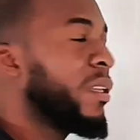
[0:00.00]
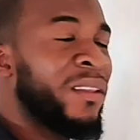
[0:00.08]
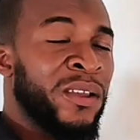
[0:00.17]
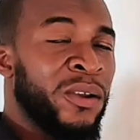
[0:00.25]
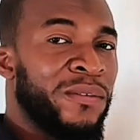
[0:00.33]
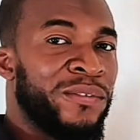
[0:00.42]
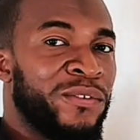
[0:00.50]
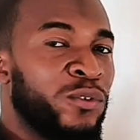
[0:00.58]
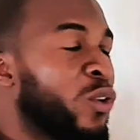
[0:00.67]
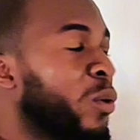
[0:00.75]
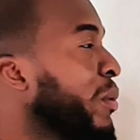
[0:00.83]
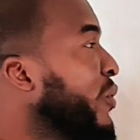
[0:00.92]
Think of
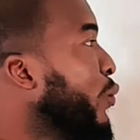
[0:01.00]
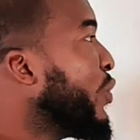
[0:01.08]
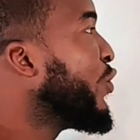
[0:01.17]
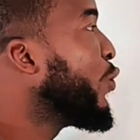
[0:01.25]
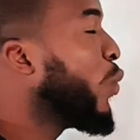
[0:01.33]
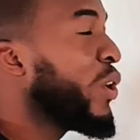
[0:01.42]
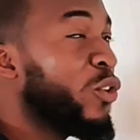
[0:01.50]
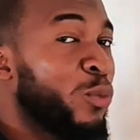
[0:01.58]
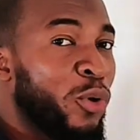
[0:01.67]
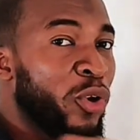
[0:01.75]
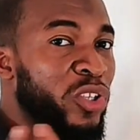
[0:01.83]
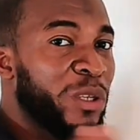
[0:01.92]
two numbers which, when you
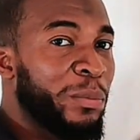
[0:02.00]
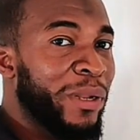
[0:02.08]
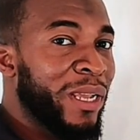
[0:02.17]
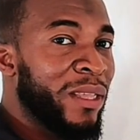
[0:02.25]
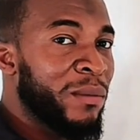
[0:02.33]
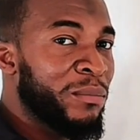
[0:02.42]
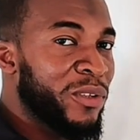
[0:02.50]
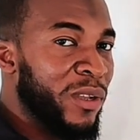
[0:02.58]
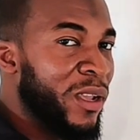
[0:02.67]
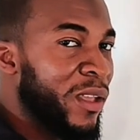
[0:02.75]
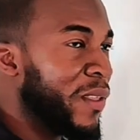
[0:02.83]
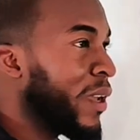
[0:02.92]
multiply them
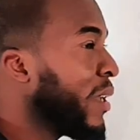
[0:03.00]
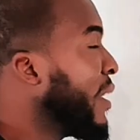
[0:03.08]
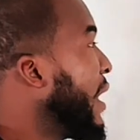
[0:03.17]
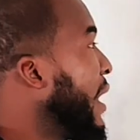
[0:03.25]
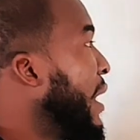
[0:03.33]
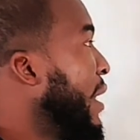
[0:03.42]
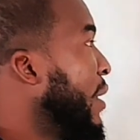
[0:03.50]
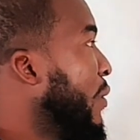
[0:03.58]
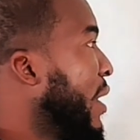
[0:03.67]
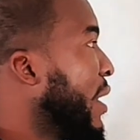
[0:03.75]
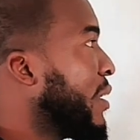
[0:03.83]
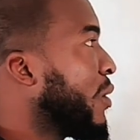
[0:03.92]
together, you
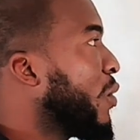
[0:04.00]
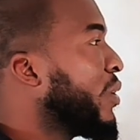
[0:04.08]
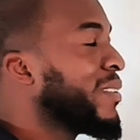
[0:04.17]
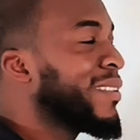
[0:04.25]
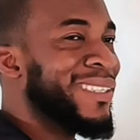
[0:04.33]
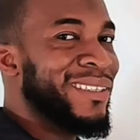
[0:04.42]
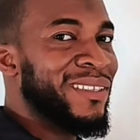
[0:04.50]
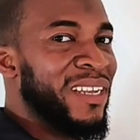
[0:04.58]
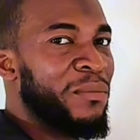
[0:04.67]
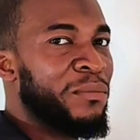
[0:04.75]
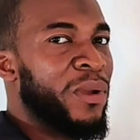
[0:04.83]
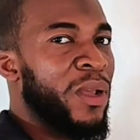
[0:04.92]
get the constant
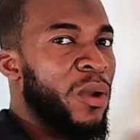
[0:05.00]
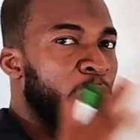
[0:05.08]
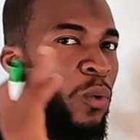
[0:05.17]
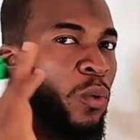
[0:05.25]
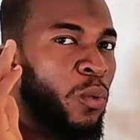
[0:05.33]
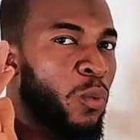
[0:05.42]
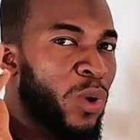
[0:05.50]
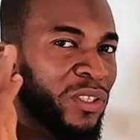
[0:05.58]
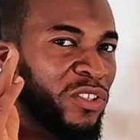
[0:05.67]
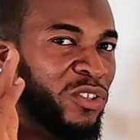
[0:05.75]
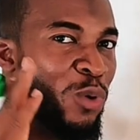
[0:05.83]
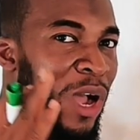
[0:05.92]
term.
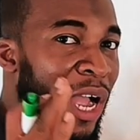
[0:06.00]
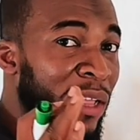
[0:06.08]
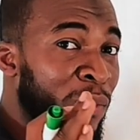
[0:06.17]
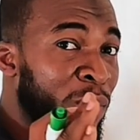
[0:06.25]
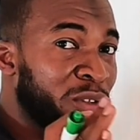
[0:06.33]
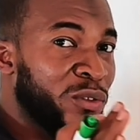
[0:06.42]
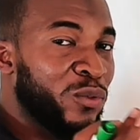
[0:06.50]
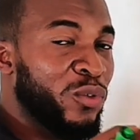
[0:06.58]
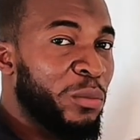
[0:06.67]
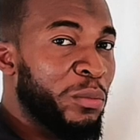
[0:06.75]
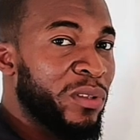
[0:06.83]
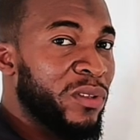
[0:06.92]
Once you add those two
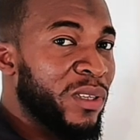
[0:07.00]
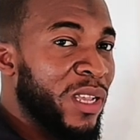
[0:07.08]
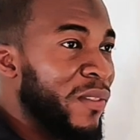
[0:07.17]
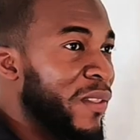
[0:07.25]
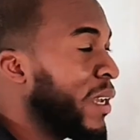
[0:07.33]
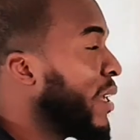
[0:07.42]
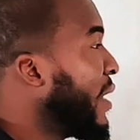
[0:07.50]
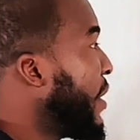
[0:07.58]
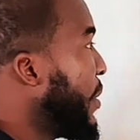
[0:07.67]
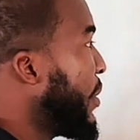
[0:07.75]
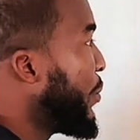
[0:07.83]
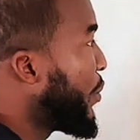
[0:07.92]
numbers together,
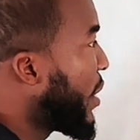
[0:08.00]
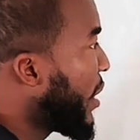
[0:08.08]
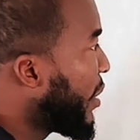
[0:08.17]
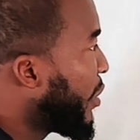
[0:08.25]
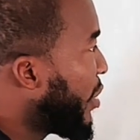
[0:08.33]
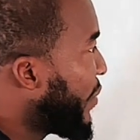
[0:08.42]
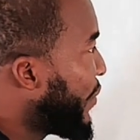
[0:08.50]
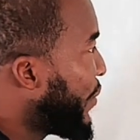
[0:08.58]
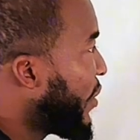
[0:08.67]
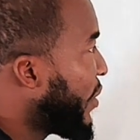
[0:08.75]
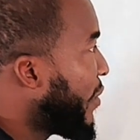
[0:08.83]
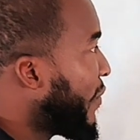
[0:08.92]
you get the
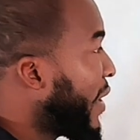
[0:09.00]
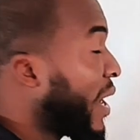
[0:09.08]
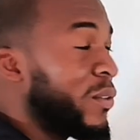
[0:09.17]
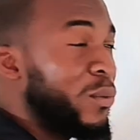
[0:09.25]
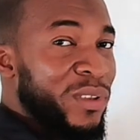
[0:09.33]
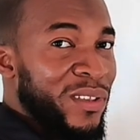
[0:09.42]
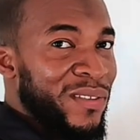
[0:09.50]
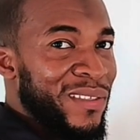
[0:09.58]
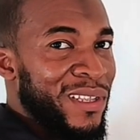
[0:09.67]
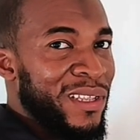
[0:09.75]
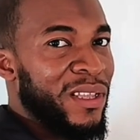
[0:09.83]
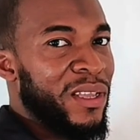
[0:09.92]
coefficient of x, which is
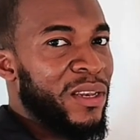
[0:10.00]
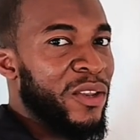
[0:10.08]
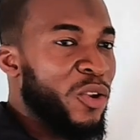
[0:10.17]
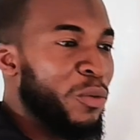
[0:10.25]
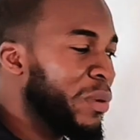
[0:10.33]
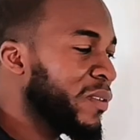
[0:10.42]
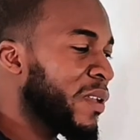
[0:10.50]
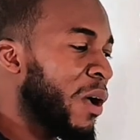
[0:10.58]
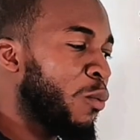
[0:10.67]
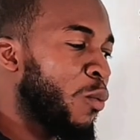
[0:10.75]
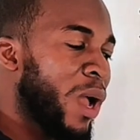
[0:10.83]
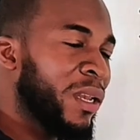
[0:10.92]
3. The numbers
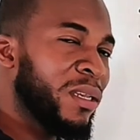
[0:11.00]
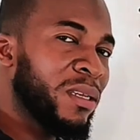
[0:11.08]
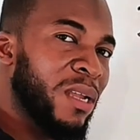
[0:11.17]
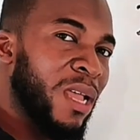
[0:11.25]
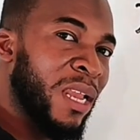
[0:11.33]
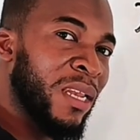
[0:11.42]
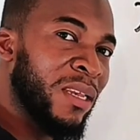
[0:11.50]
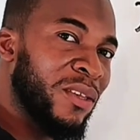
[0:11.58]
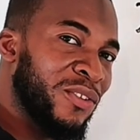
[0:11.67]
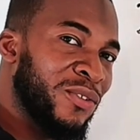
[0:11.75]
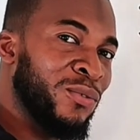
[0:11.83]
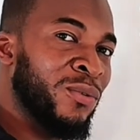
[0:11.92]
are 1
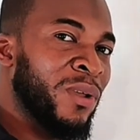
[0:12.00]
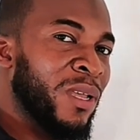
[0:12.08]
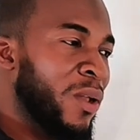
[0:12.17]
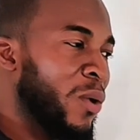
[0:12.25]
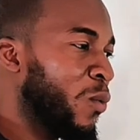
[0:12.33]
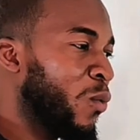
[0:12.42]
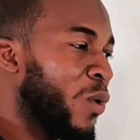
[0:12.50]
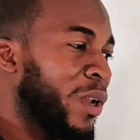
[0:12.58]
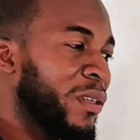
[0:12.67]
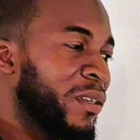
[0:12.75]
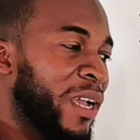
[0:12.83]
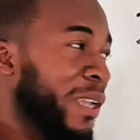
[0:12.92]
and 2.
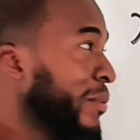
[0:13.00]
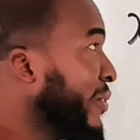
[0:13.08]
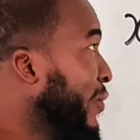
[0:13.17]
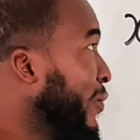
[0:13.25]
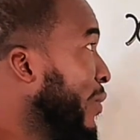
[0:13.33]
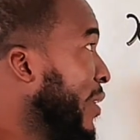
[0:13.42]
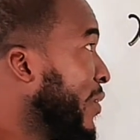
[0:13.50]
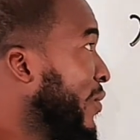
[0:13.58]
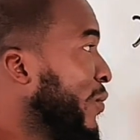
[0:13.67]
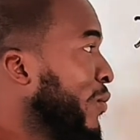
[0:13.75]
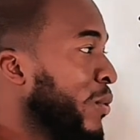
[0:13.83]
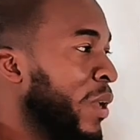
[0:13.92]
1 times 2 is
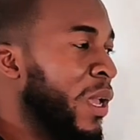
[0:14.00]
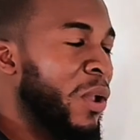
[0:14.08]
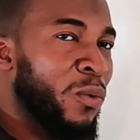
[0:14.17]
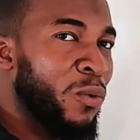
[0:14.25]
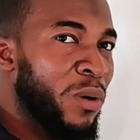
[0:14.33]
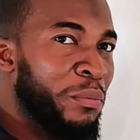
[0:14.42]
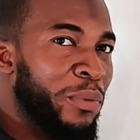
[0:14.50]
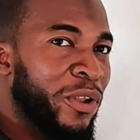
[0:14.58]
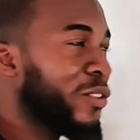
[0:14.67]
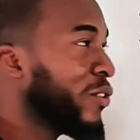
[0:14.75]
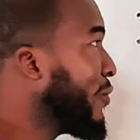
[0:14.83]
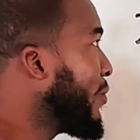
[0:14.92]
2. 1
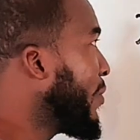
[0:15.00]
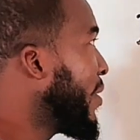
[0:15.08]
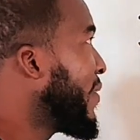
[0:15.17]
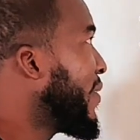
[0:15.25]
plus 2 is